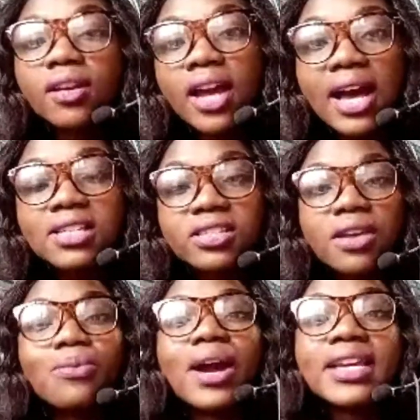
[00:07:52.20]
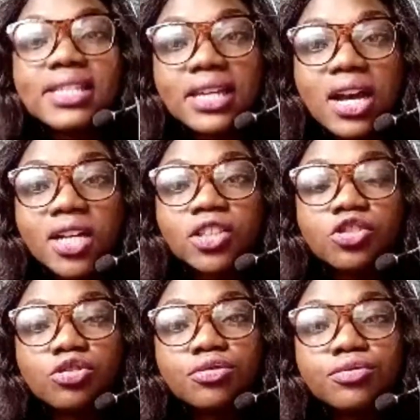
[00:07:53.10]
as a writer,
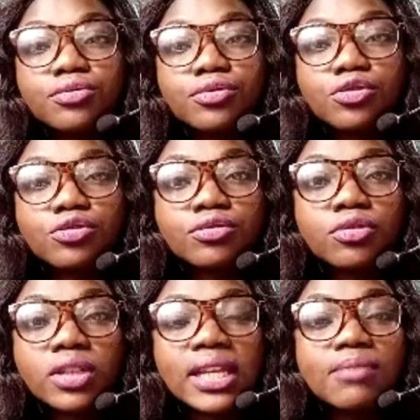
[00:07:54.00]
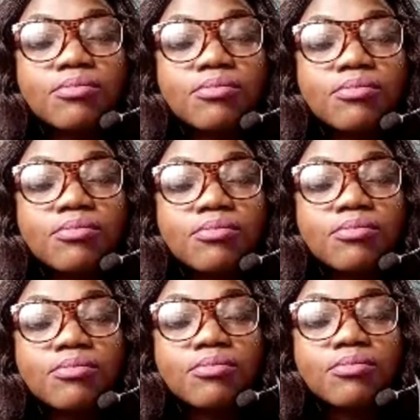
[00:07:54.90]
you don't claim to be
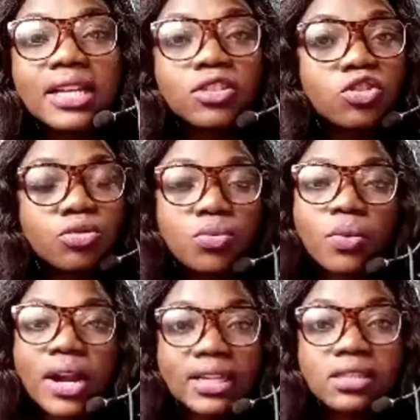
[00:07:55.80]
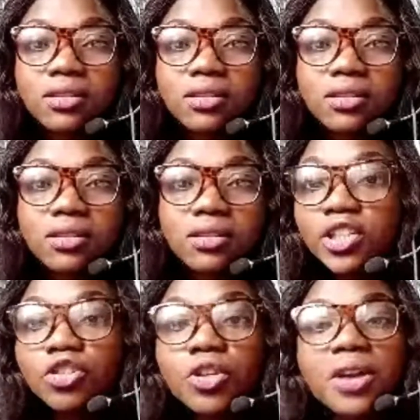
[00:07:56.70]
a writer and you don't
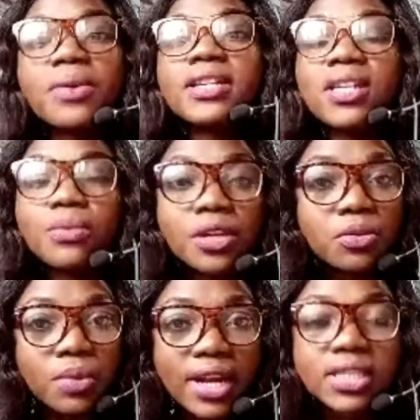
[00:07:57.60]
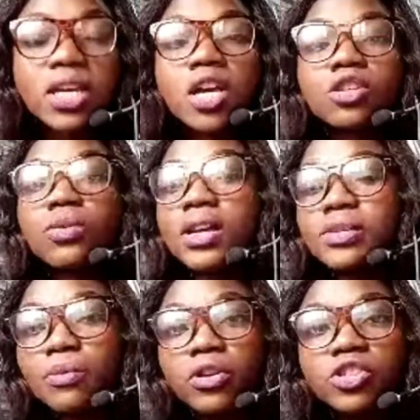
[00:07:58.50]
write. You're a writer when you write. So
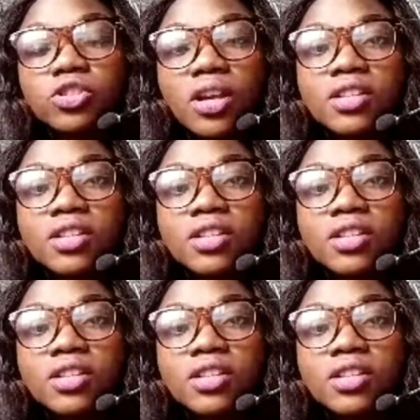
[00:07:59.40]
as much